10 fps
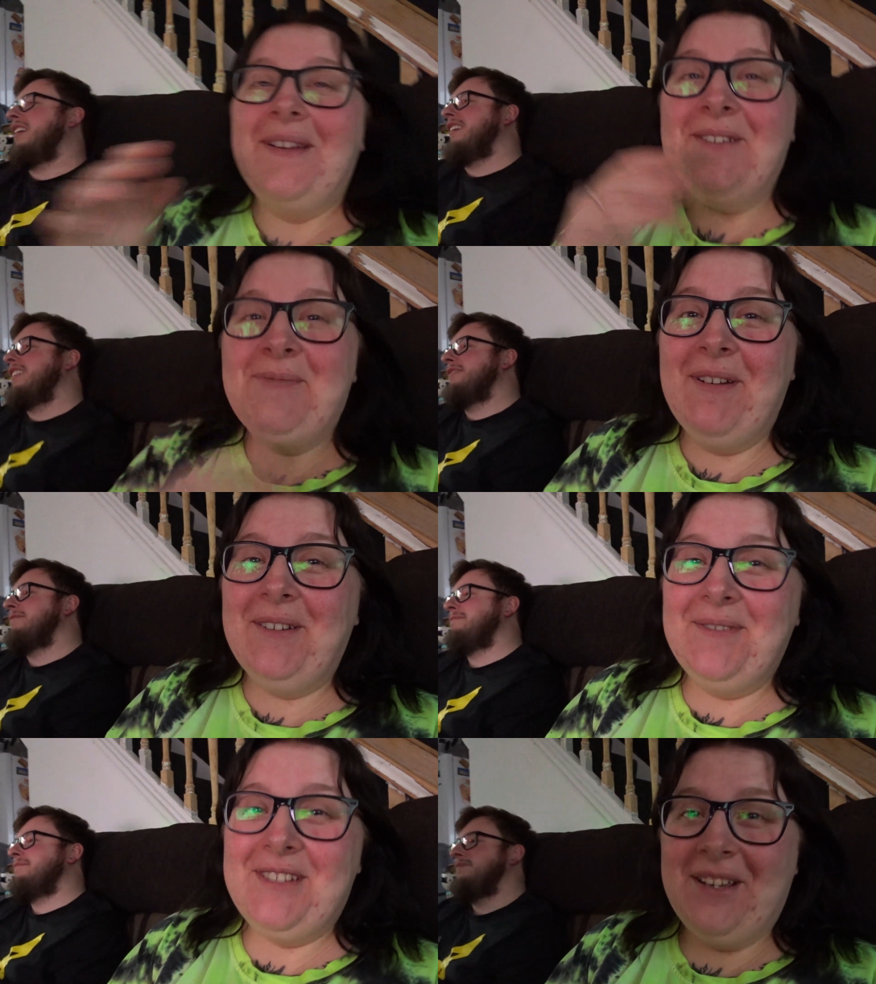Speaker 1: yeah. When I was
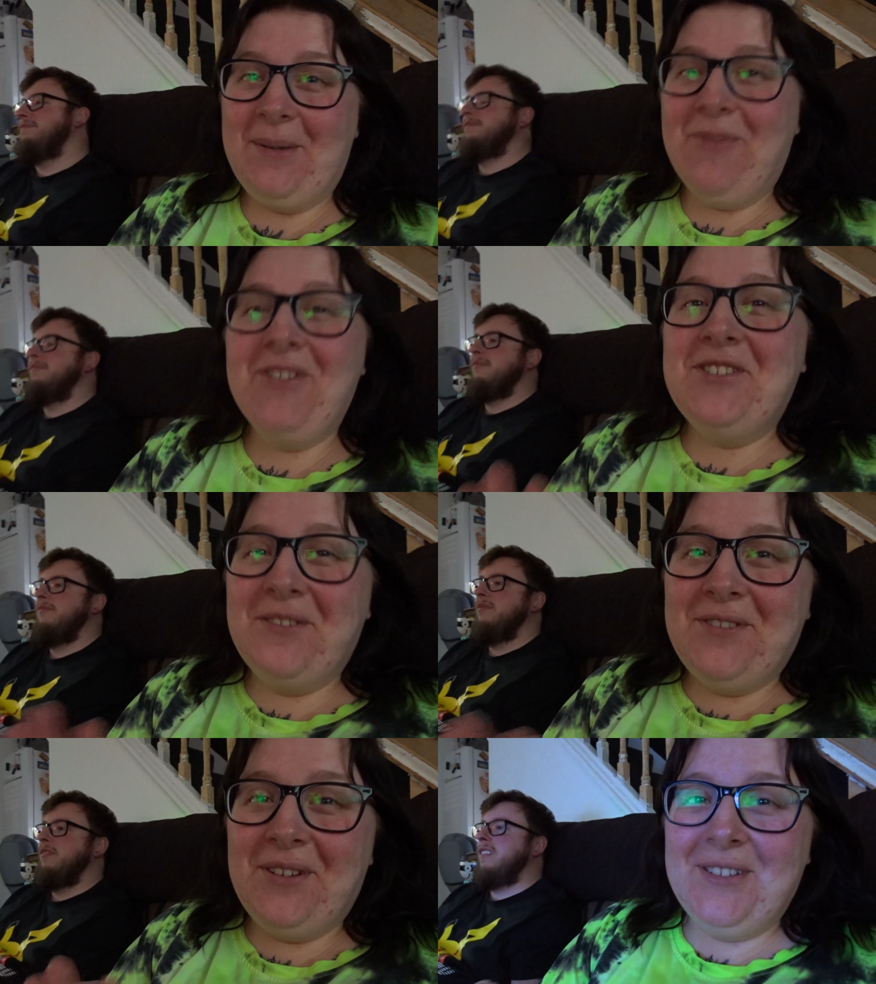pregnant with Jing, I'm pretty sure
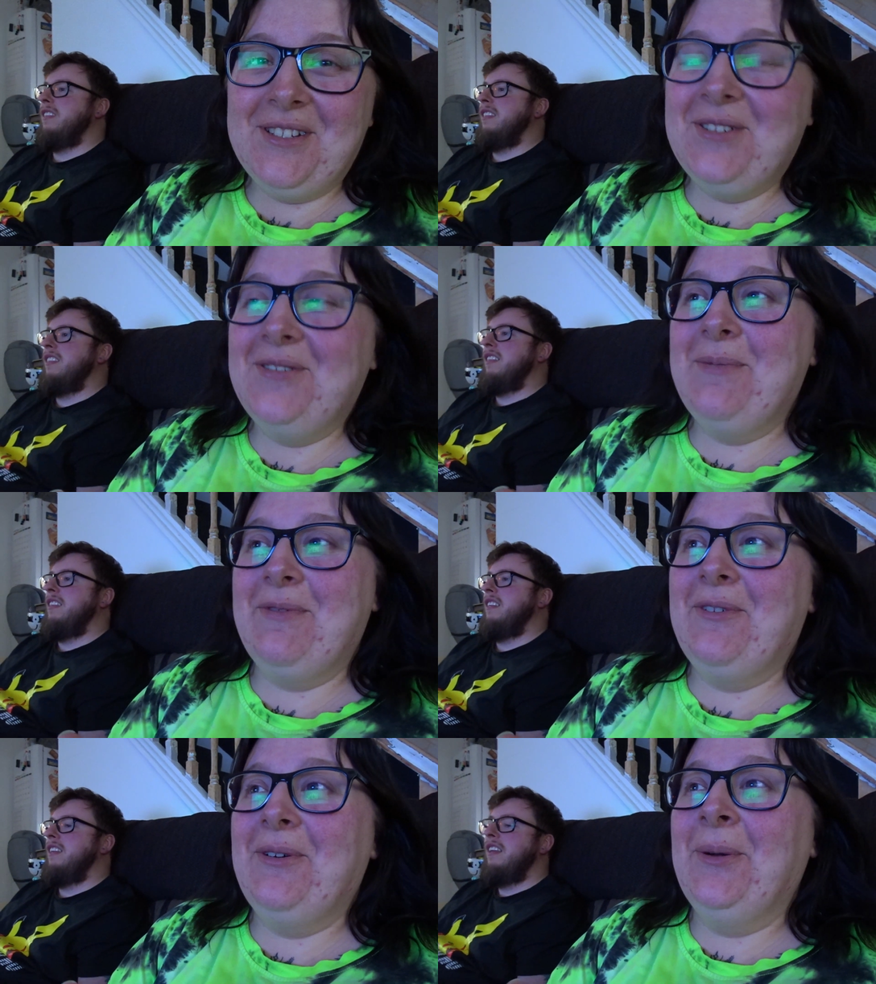I've told this story
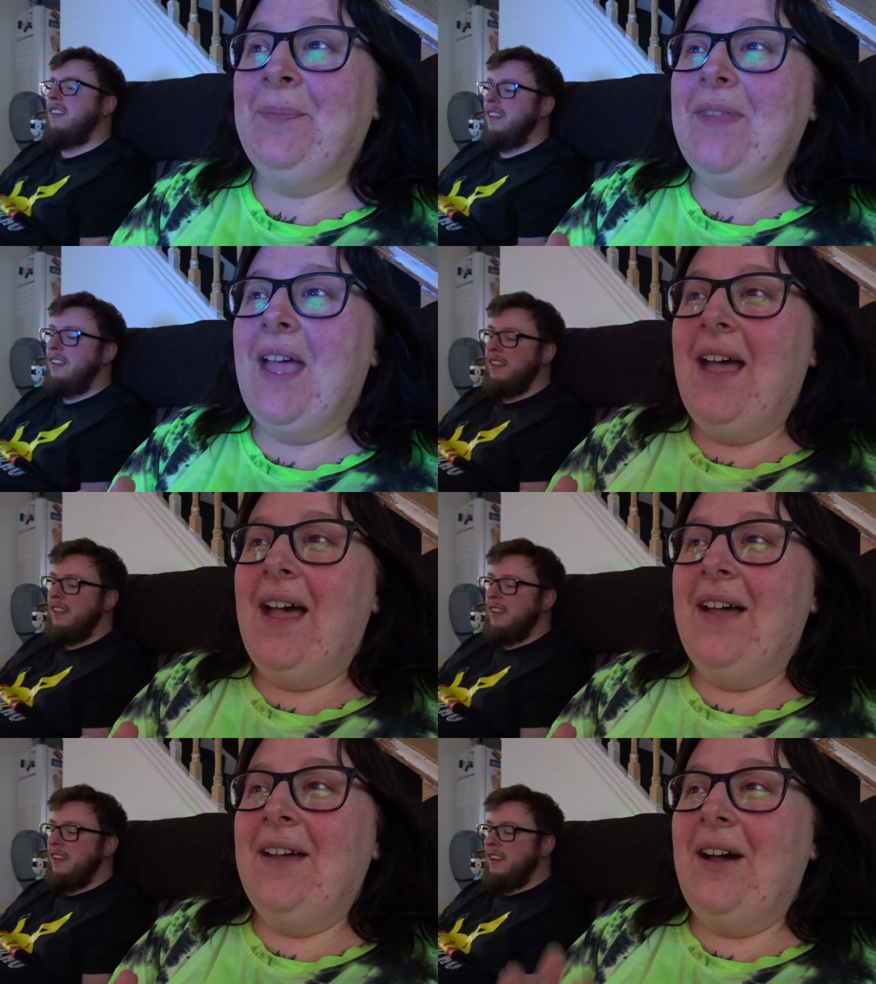before.
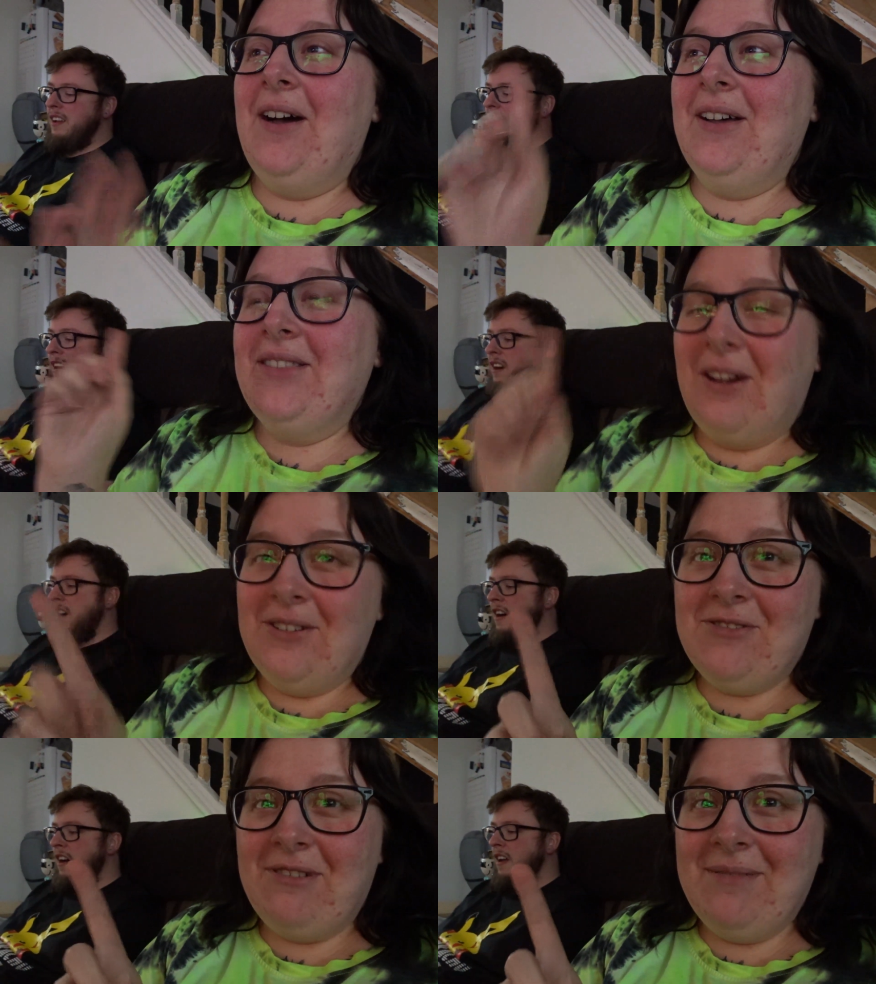Uh, I heard the
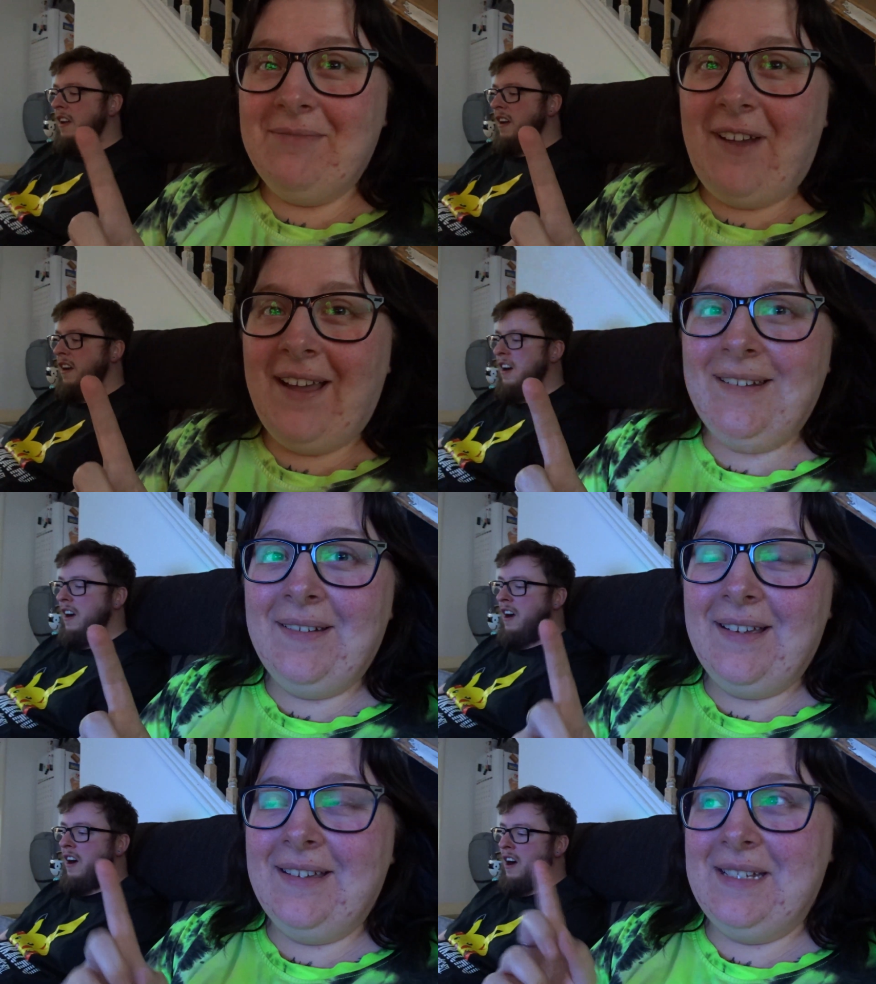ice cream van
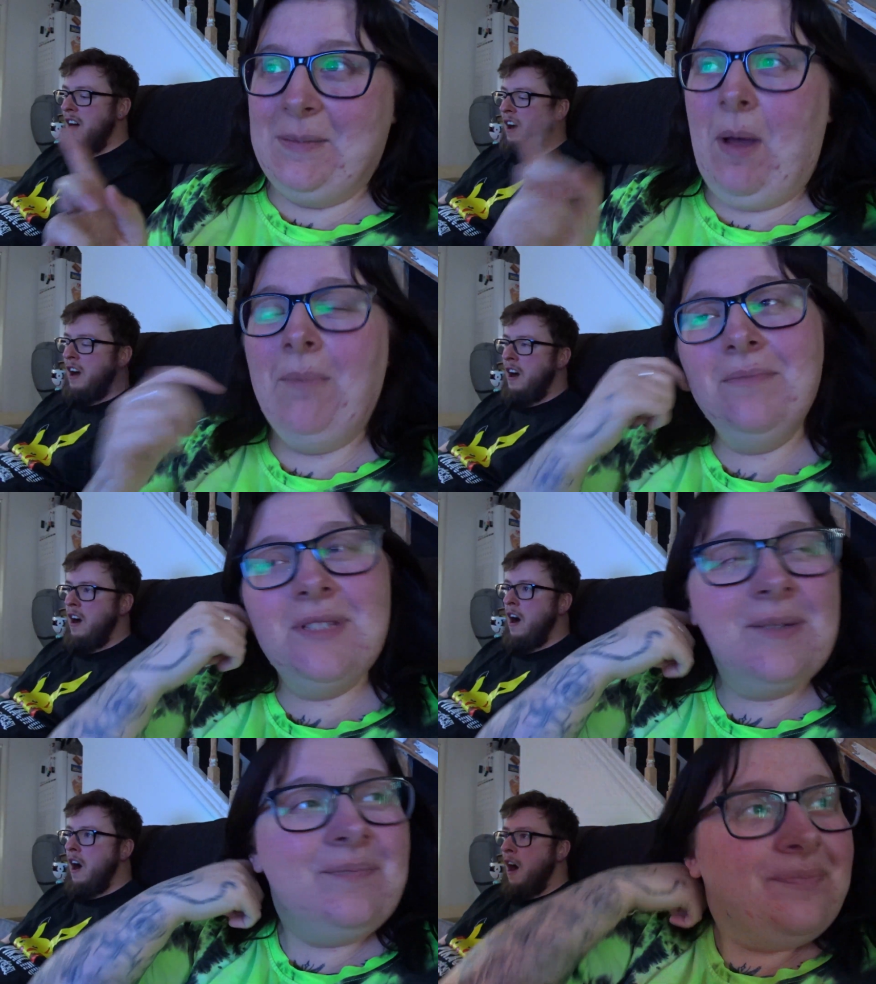at his mum's.